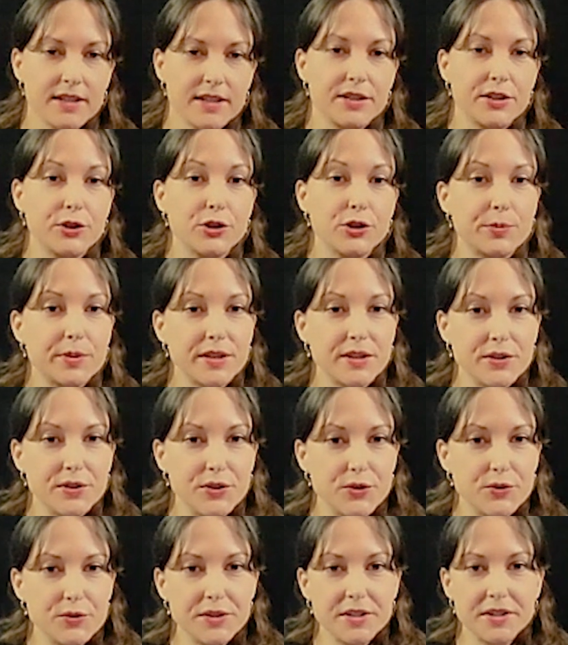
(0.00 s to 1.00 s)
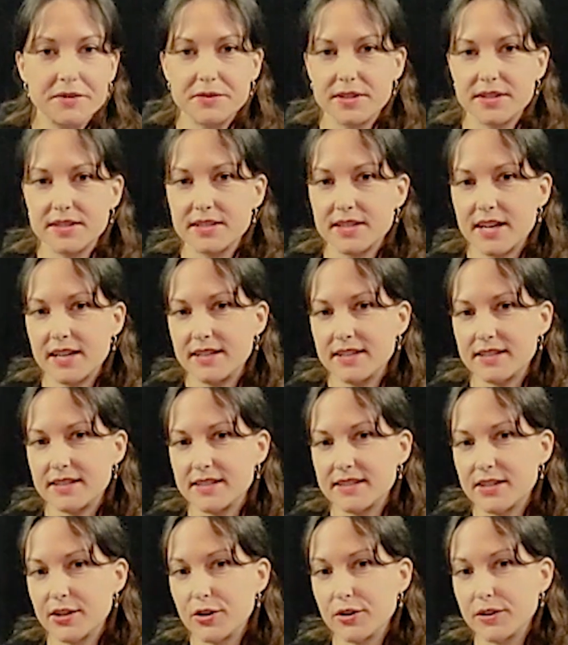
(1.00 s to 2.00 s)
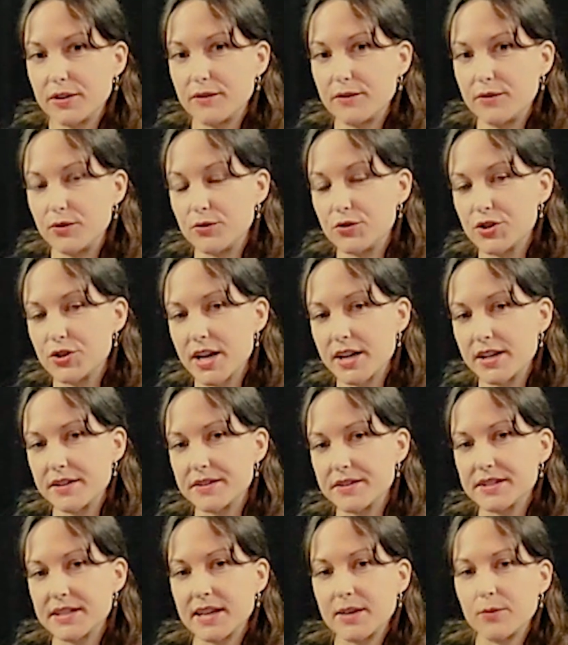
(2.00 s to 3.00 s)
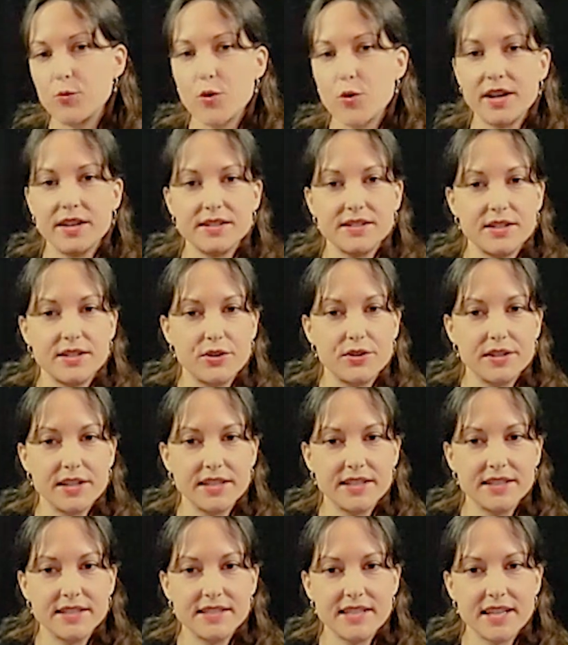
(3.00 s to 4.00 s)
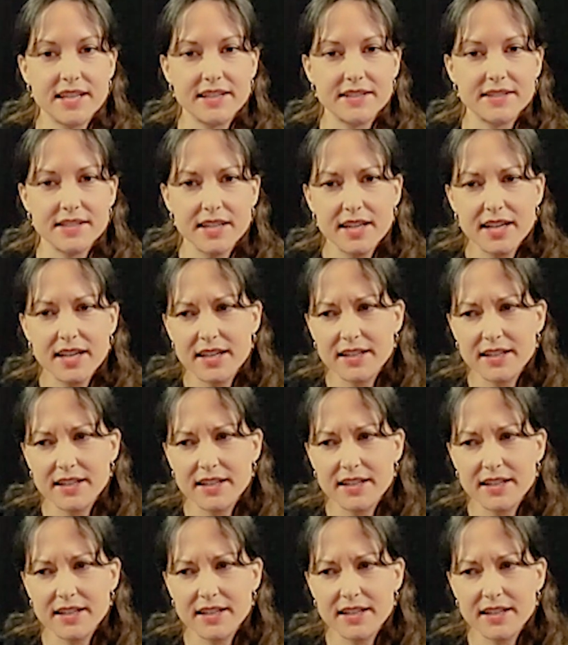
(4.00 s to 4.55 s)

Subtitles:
The European Union does not necessarily view China the same way as the United States.